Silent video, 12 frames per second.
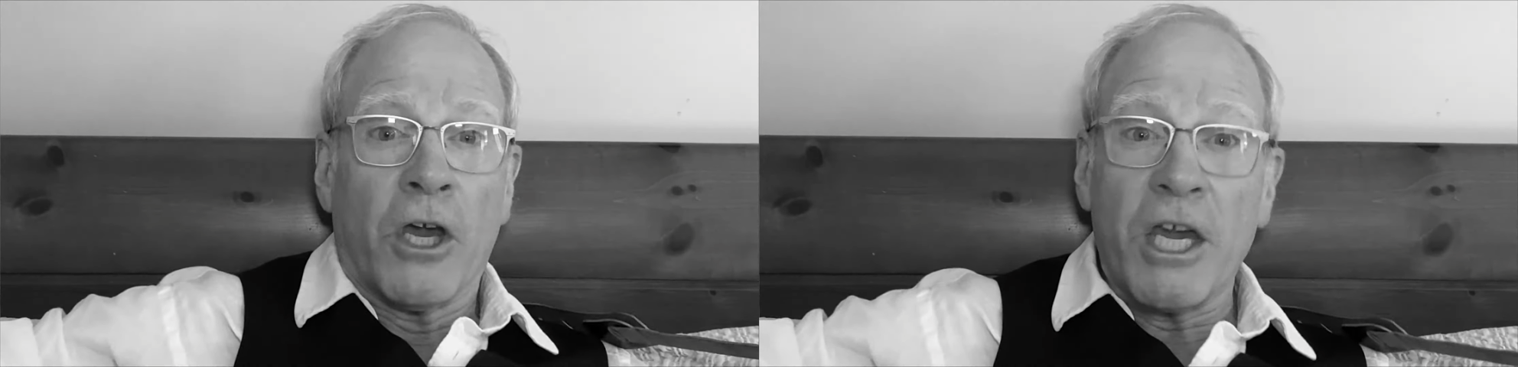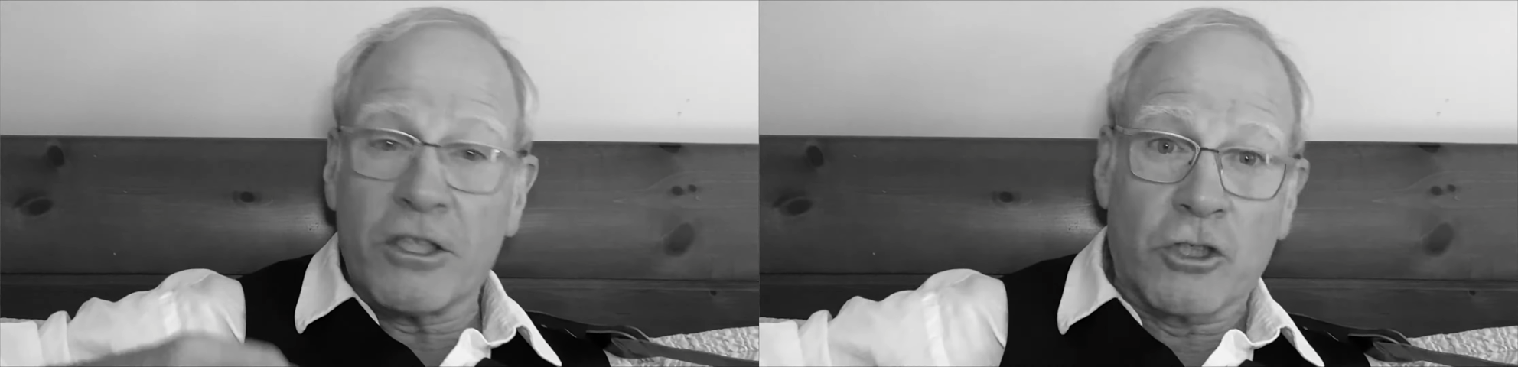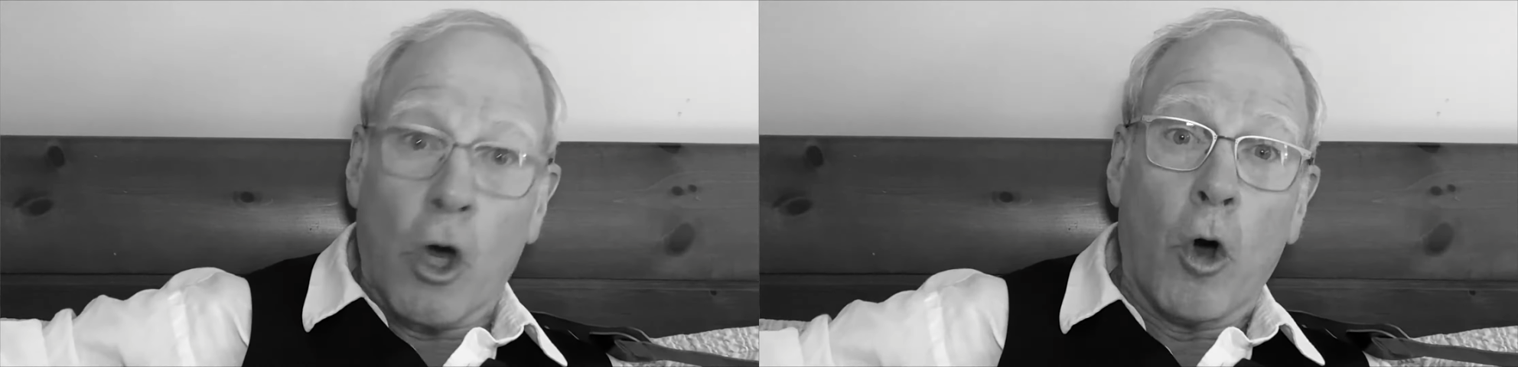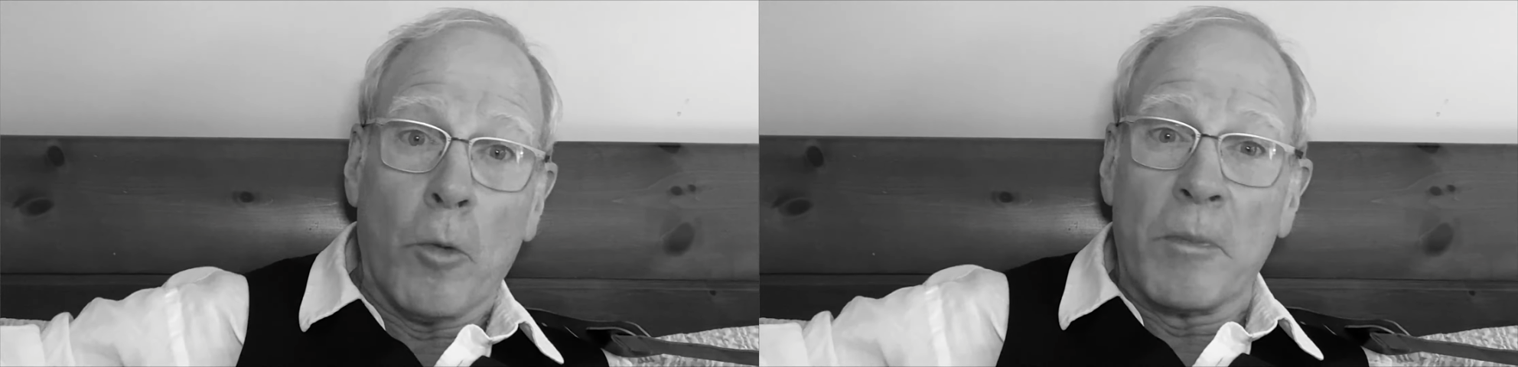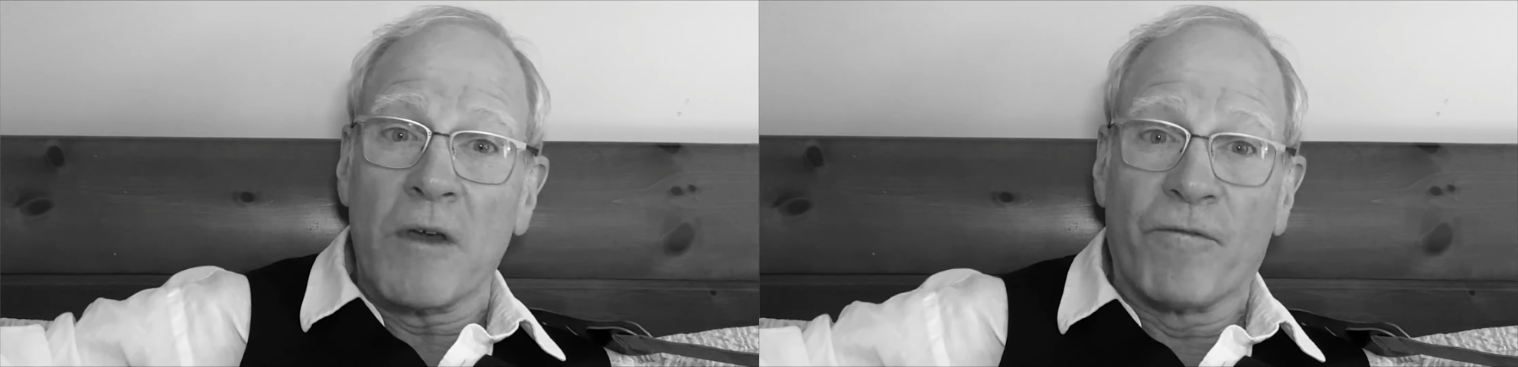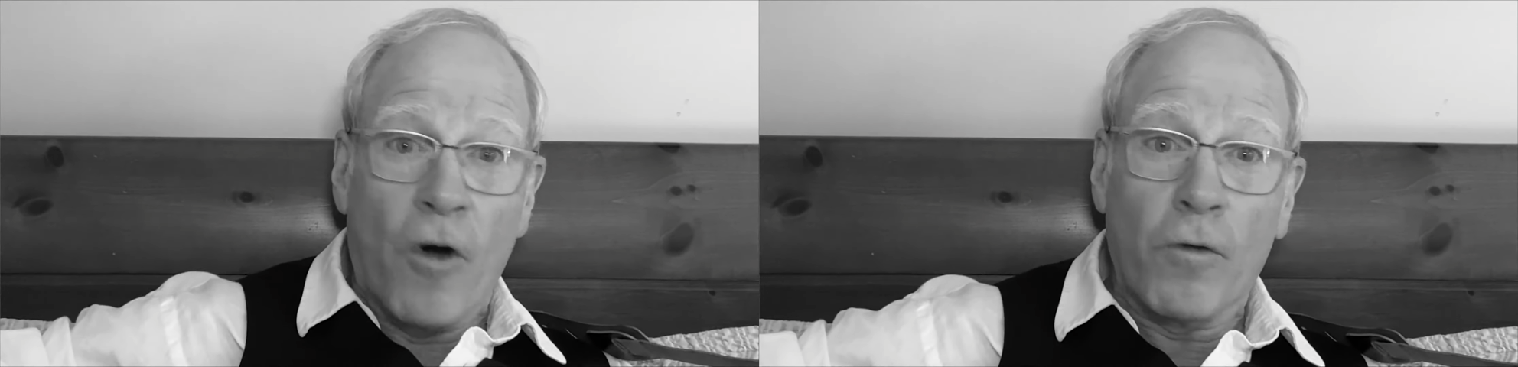He told
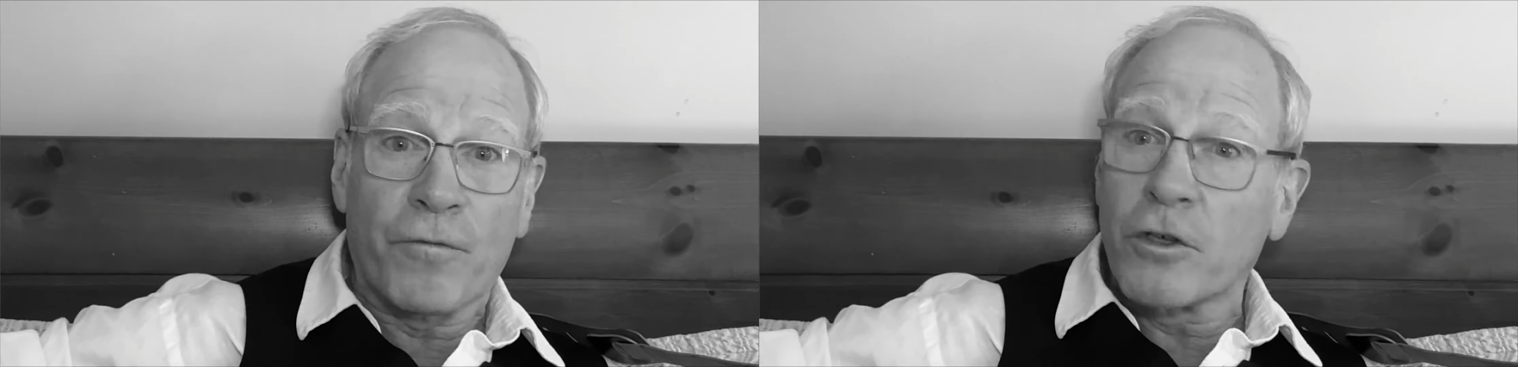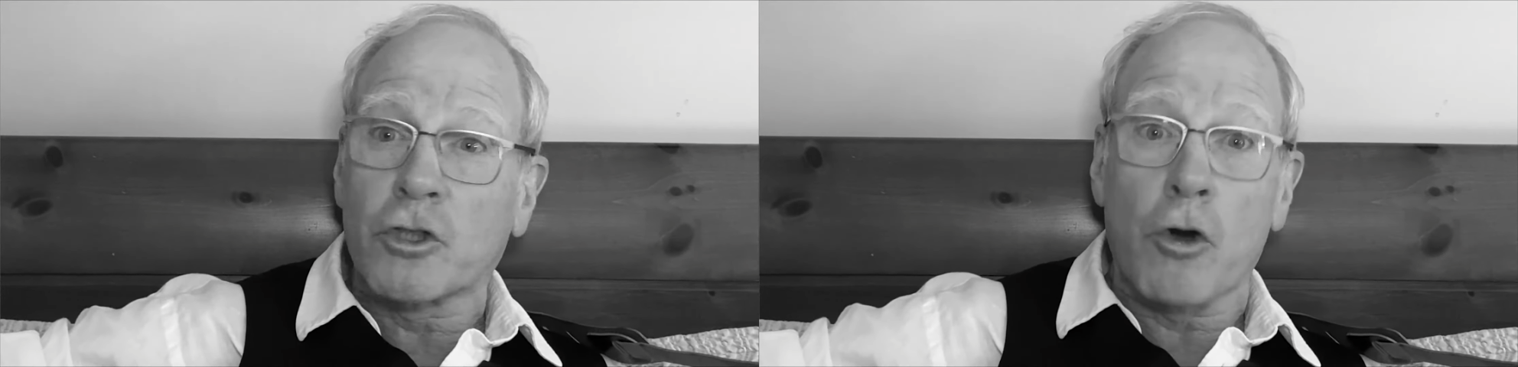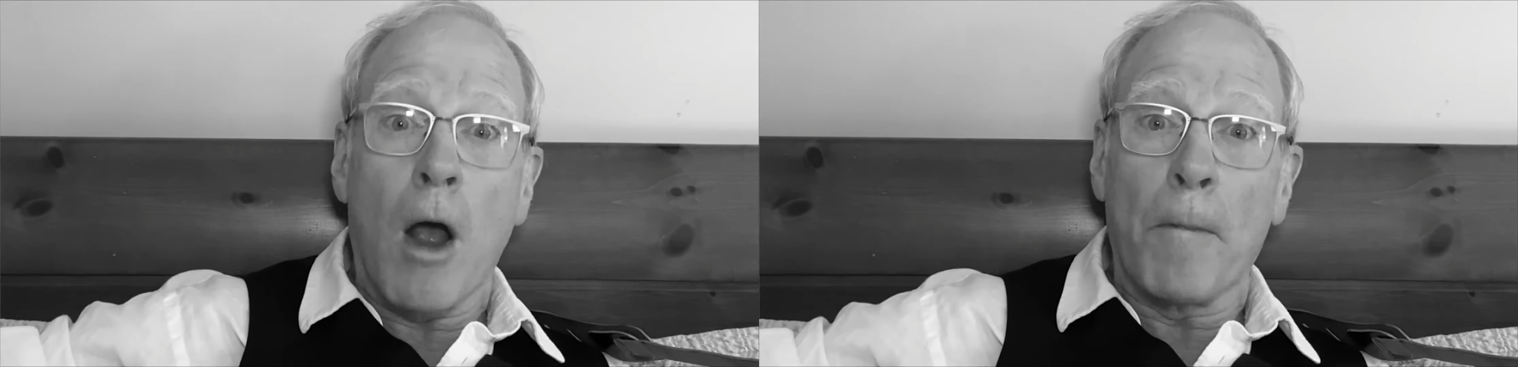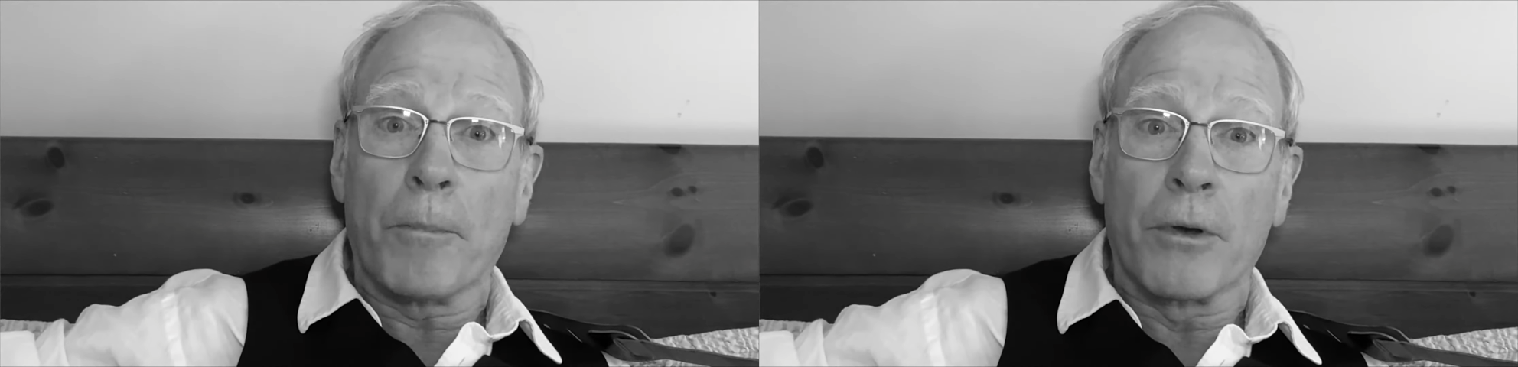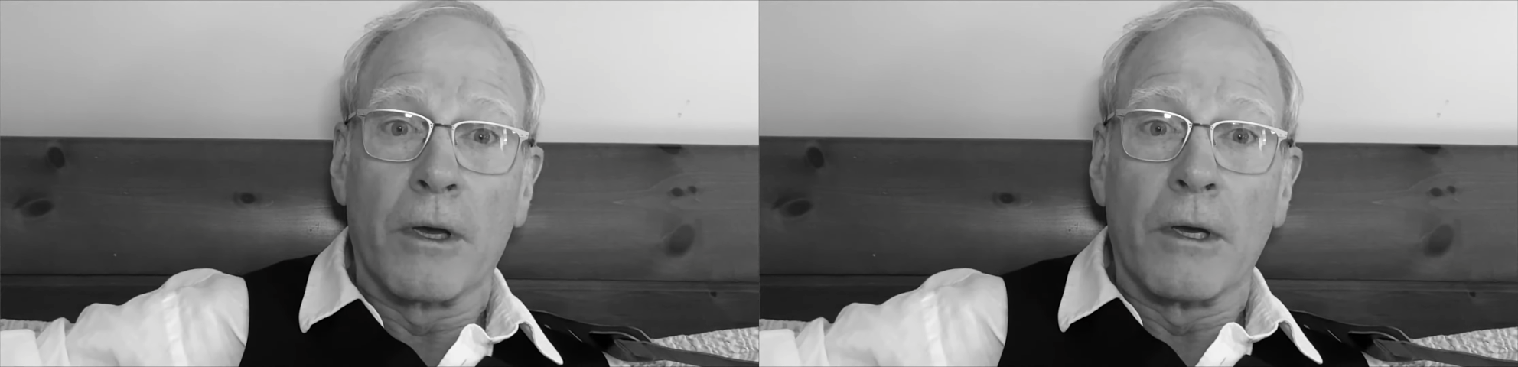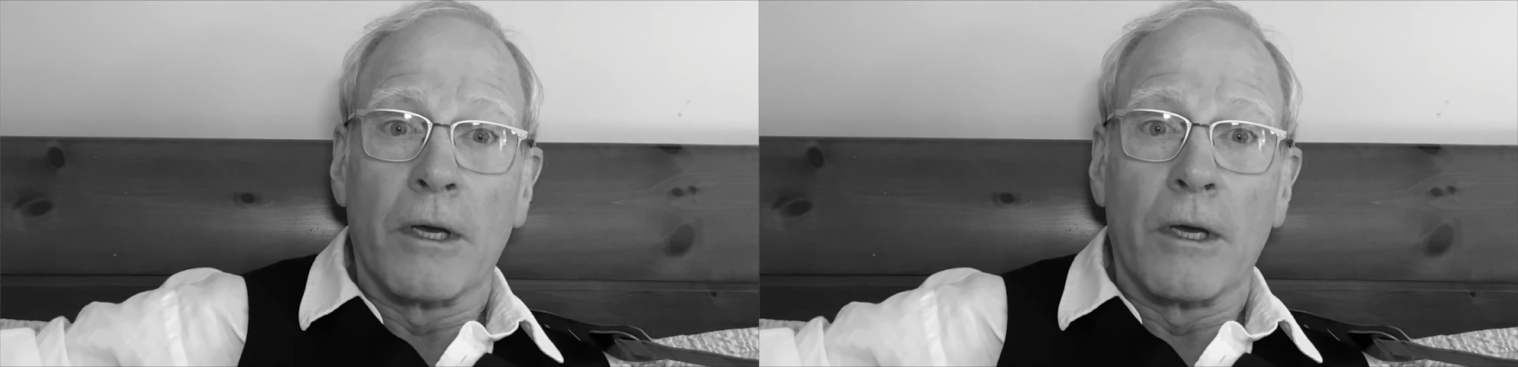me vote for Trump,